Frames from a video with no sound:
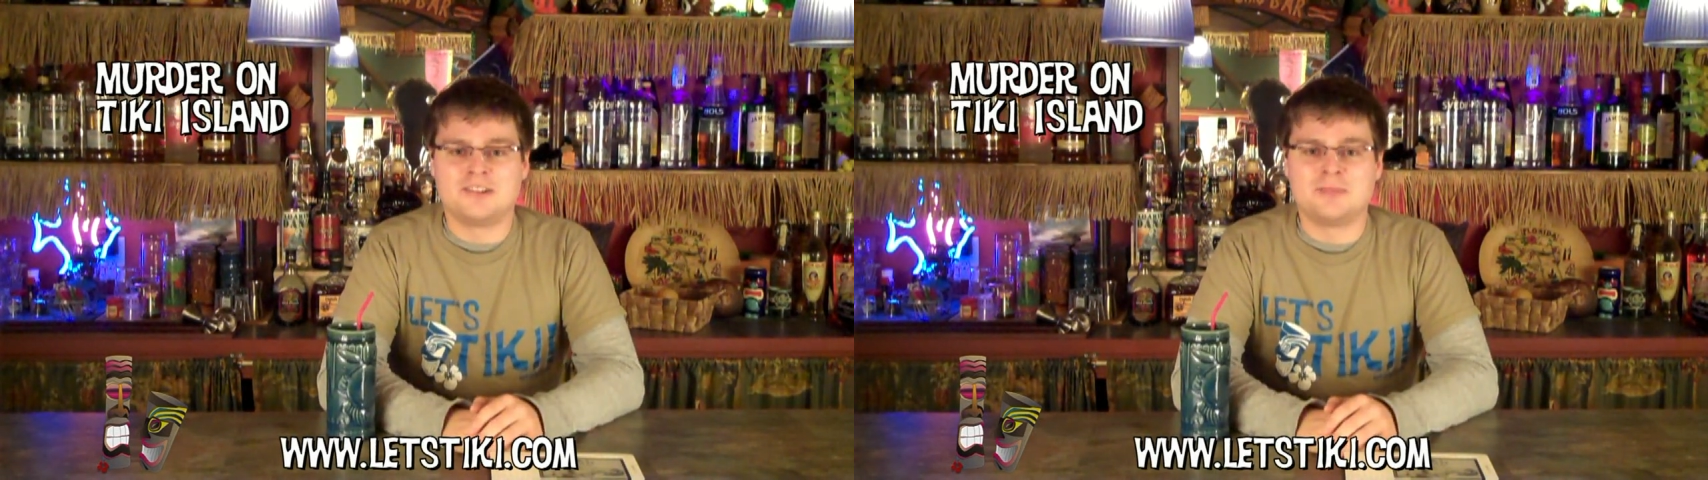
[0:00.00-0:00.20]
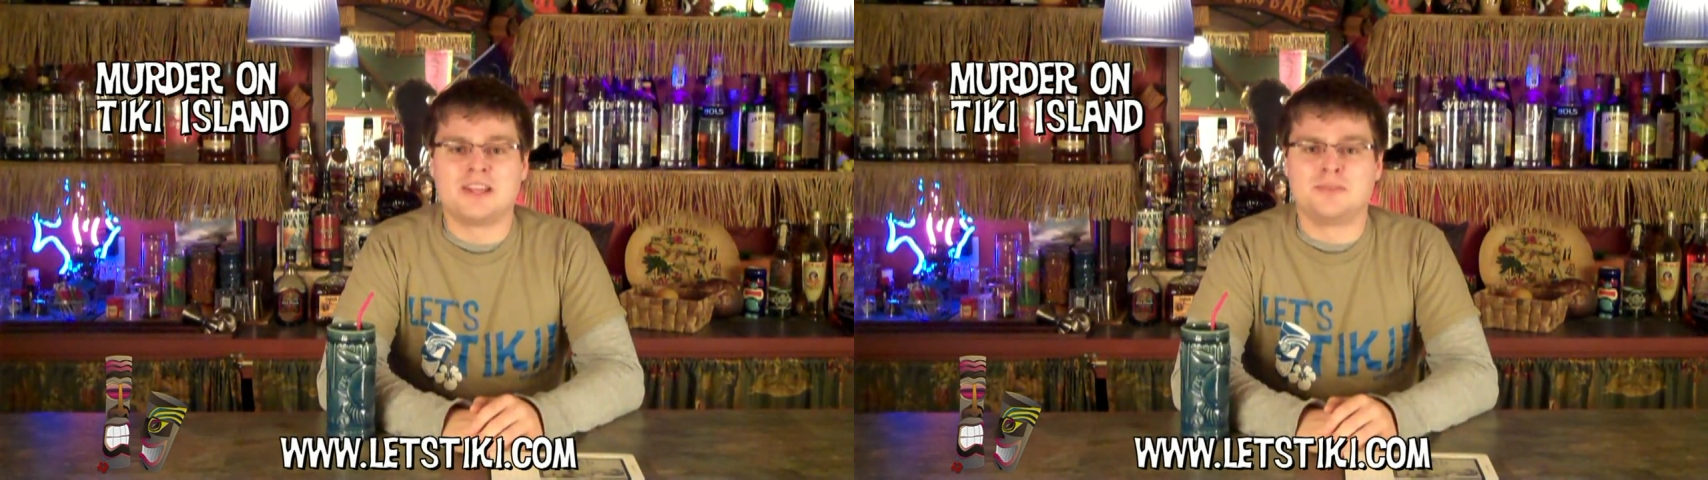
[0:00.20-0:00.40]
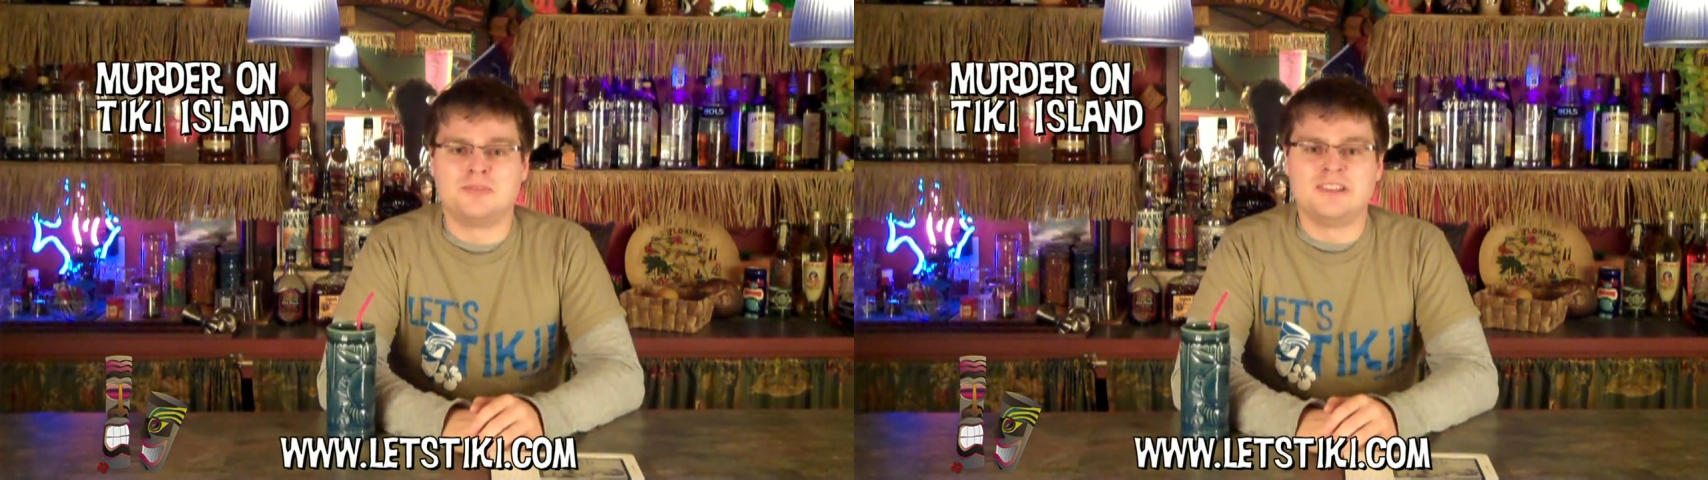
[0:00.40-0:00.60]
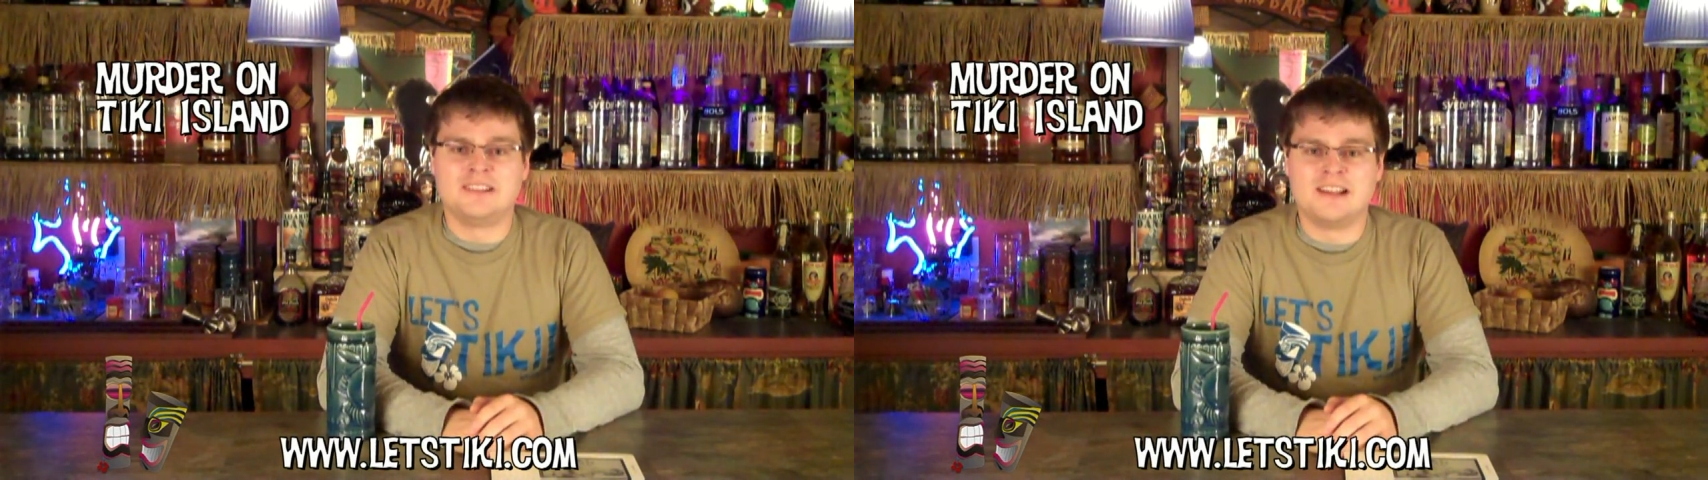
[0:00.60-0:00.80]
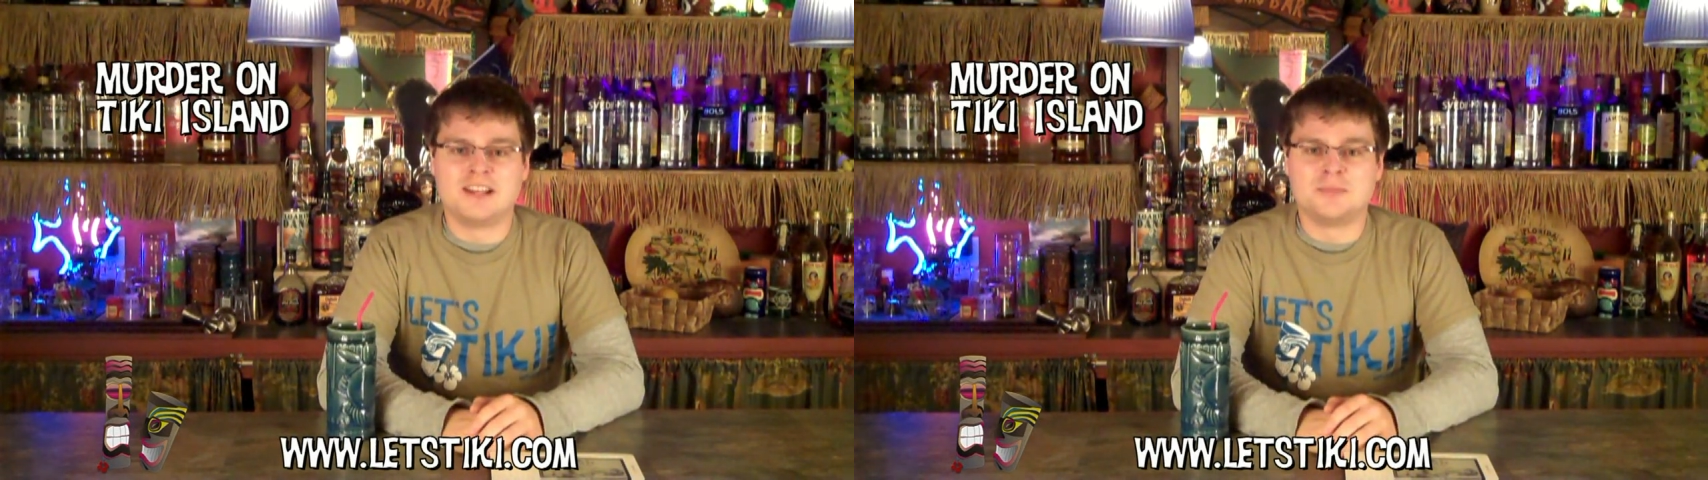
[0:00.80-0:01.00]
to make him really
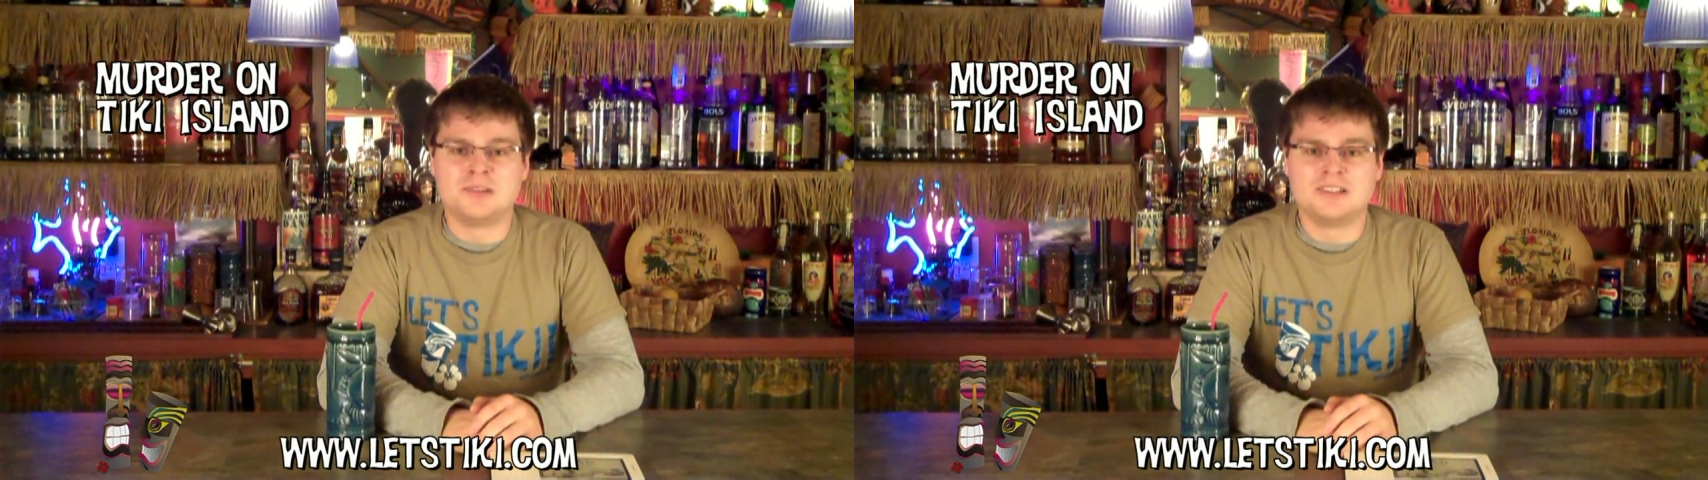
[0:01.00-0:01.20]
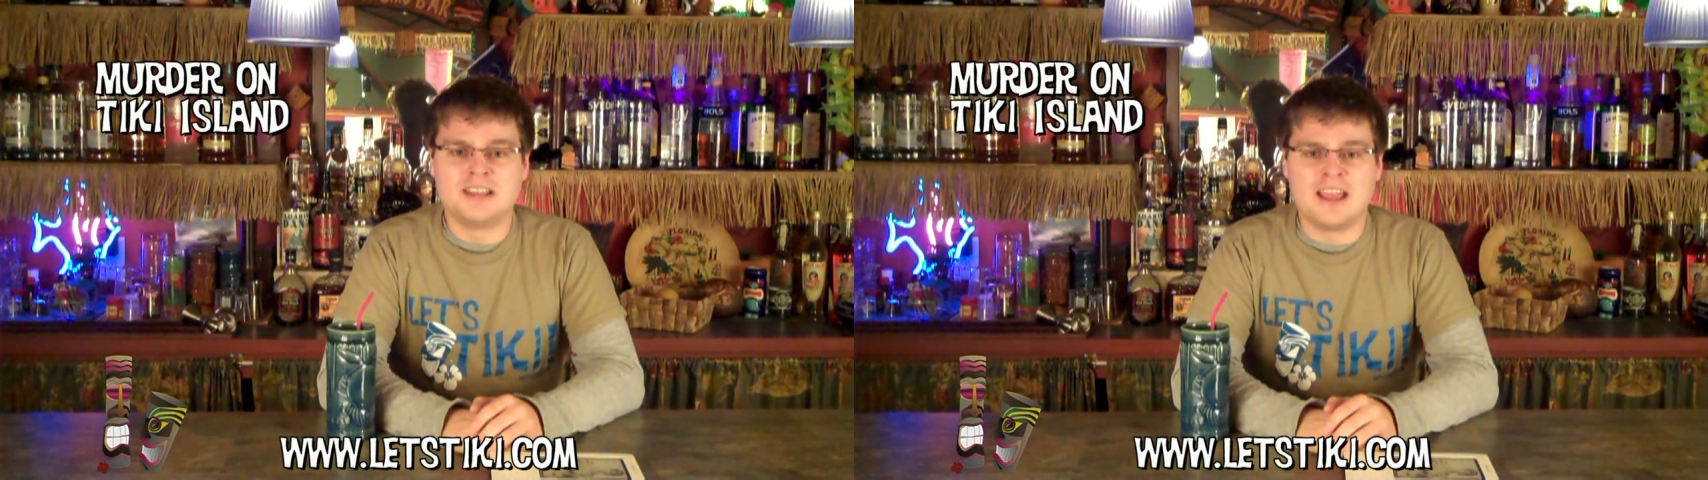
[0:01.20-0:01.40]
likable